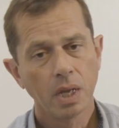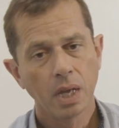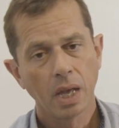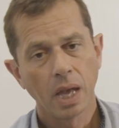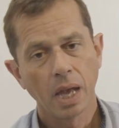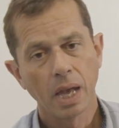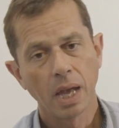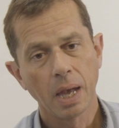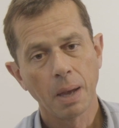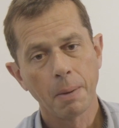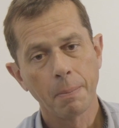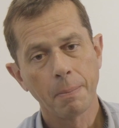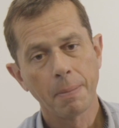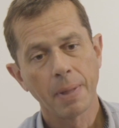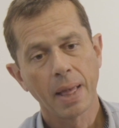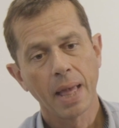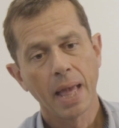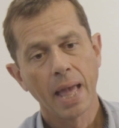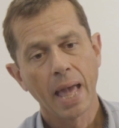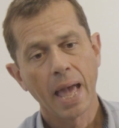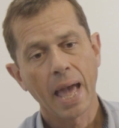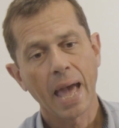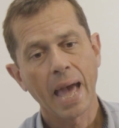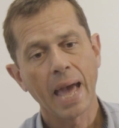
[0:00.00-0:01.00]

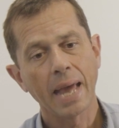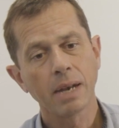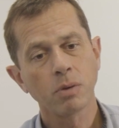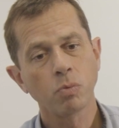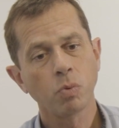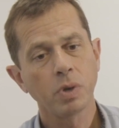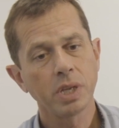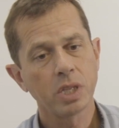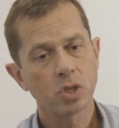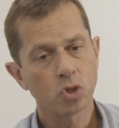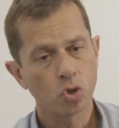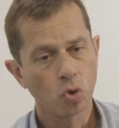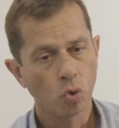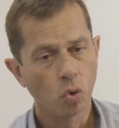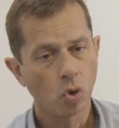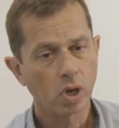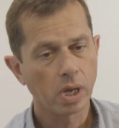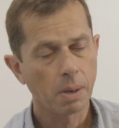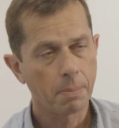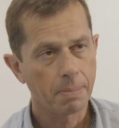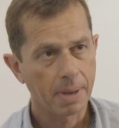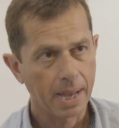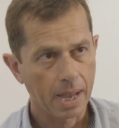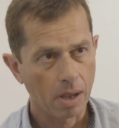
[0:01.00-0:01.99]
And we talk
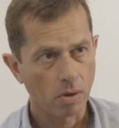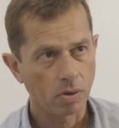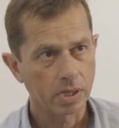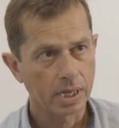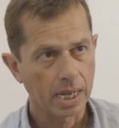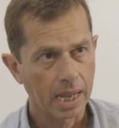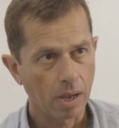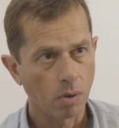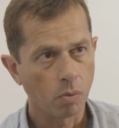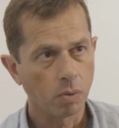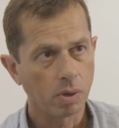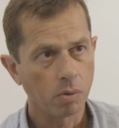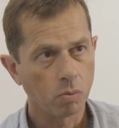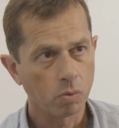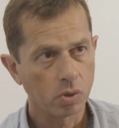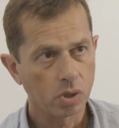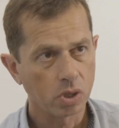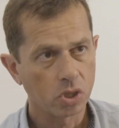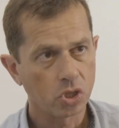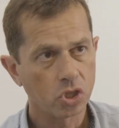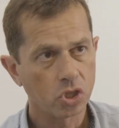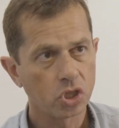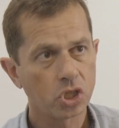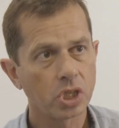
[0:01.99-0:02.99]
about how we
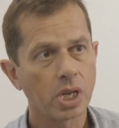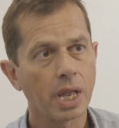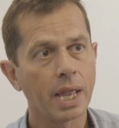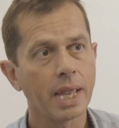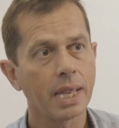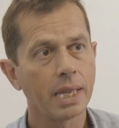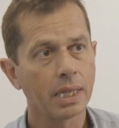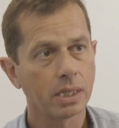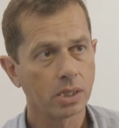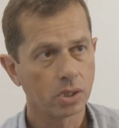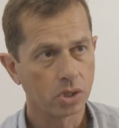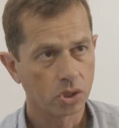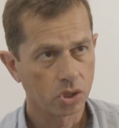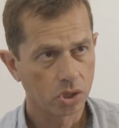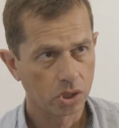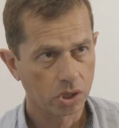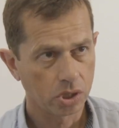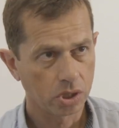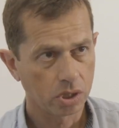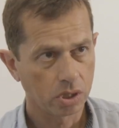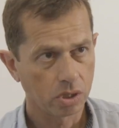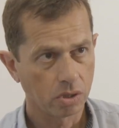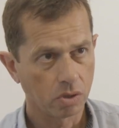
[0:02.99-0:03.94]
will change